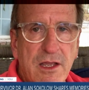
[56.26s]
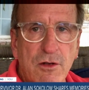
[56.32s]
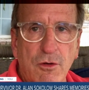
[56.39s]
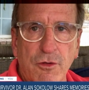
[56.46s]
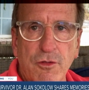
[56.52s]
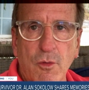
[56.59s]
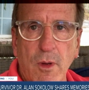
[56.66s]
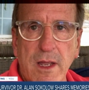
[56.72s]
an
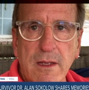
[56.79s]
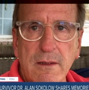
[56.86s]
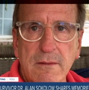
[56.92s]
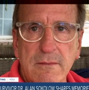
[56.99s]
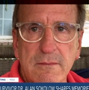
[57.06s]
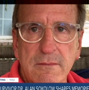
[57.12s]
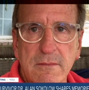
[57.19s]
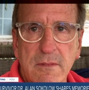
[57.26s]
earthquake.
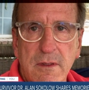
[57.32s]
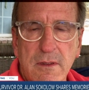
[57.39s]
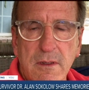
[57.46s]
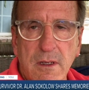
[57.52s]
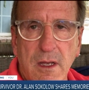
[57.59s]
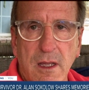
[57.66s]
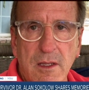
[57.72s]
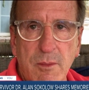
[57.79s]

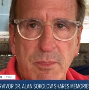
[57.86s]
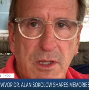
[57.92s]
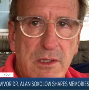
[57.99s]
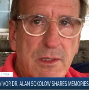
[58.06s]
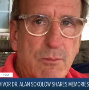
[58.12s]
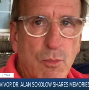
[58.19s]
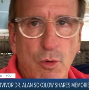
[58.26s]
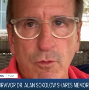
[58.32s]
The
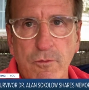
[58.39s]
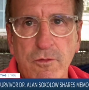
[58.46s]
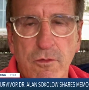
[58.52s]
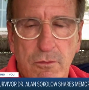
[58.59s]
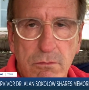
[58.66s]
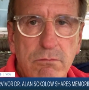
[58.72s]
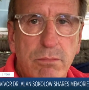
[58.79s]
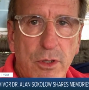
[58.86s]
building moved
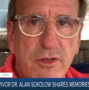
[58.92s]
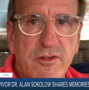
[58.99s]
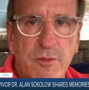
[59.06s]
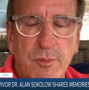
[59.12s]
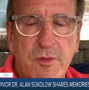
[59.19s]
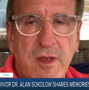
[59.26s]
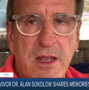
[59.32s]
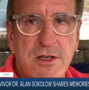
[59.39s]
pretty
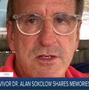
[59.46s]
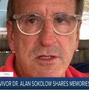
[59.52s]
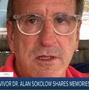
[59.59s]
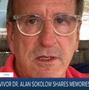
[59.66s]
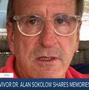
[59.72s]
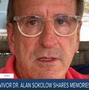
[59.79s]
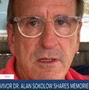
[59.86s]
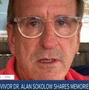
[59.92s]
substantially.